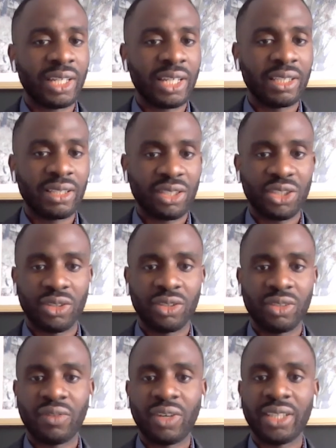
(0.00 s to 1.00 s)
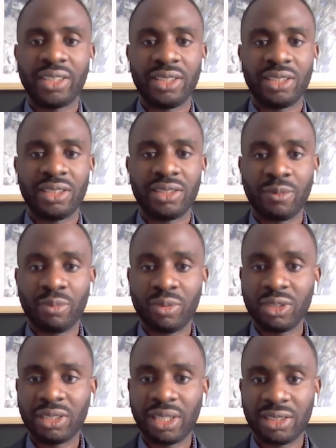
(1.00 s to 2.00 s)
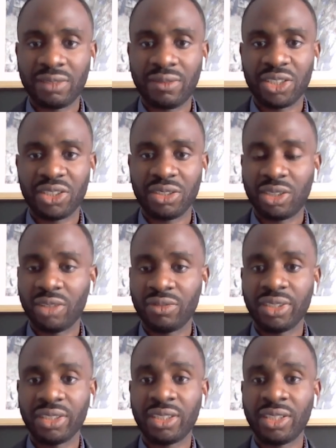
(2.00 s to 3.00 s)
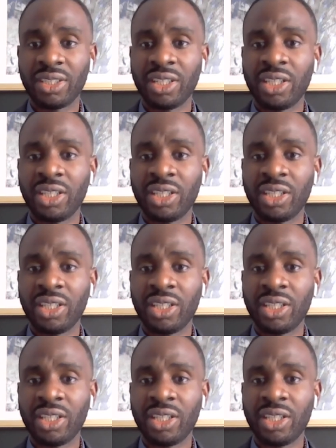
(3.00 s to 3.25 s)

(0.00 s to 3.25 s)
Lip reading: In addition, findings from post-satisfaction surveys,